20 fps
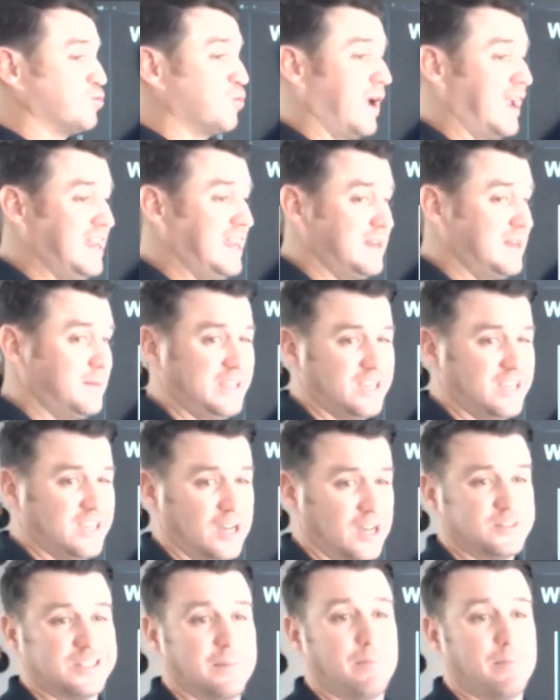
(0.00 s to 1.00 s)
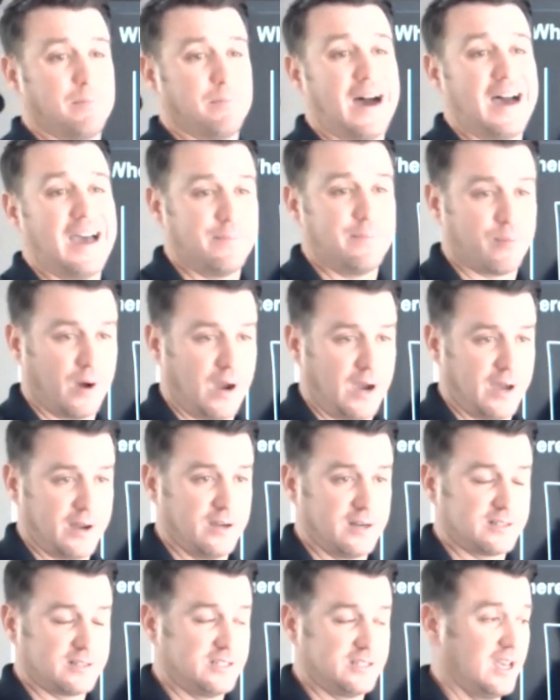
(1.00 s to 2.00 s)
rate becomes a
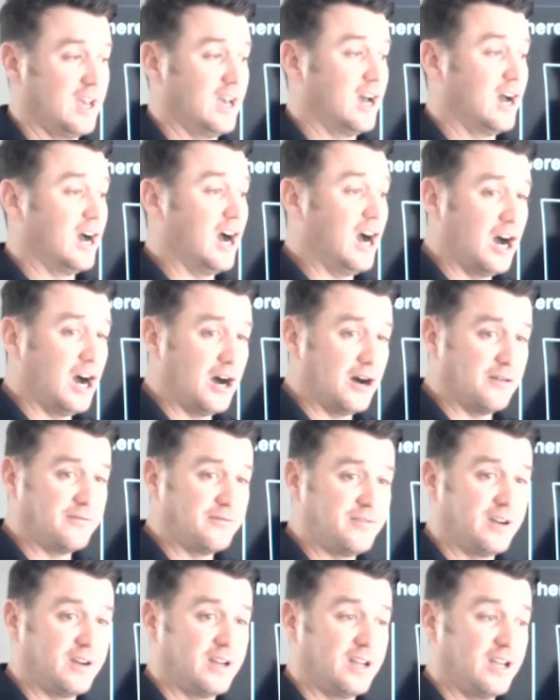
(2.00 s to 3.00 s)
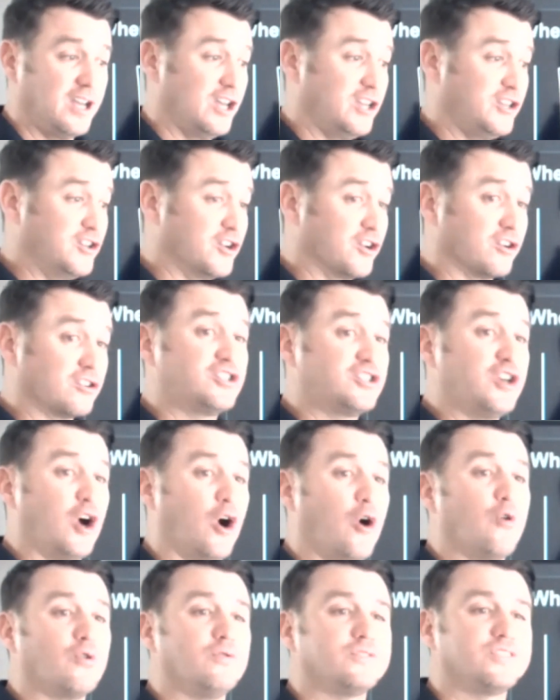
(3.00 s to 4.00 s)
byproduct of your
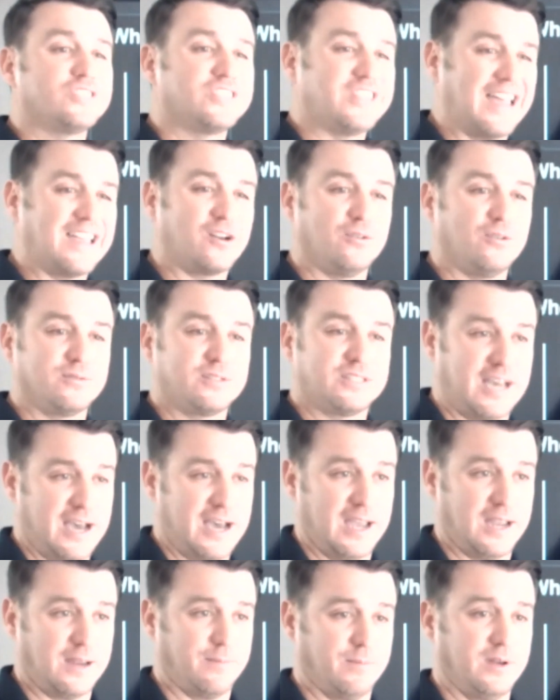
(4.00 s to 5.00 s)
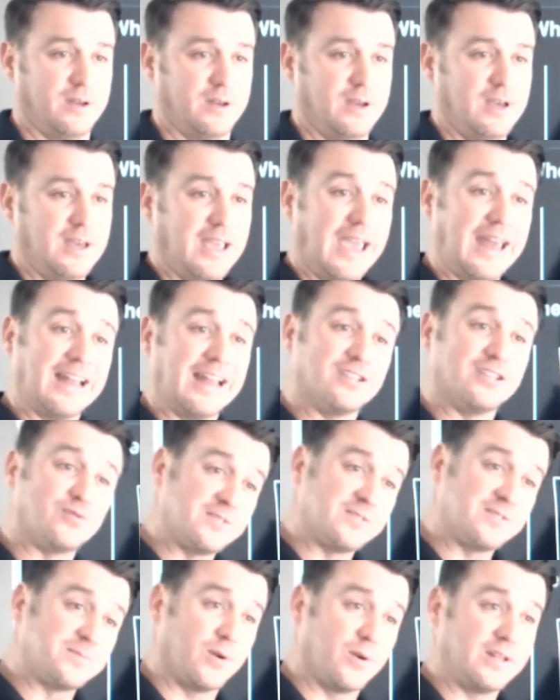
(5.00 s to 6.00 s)
total cycle time. And as
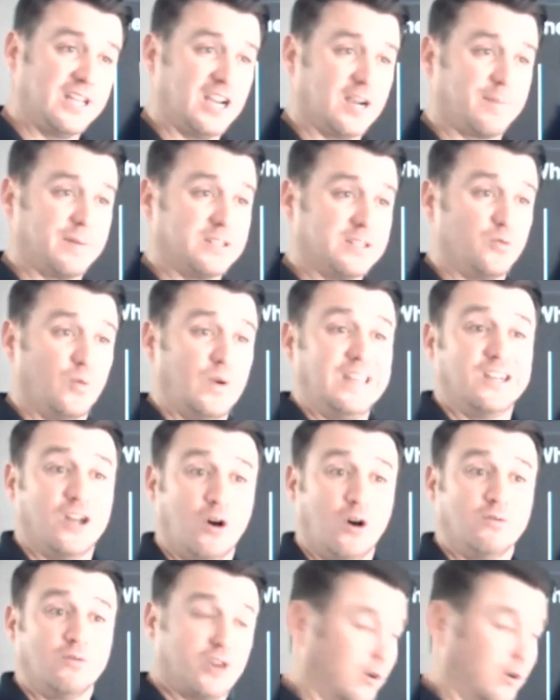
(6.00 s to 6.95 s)
respiratory therapists, we know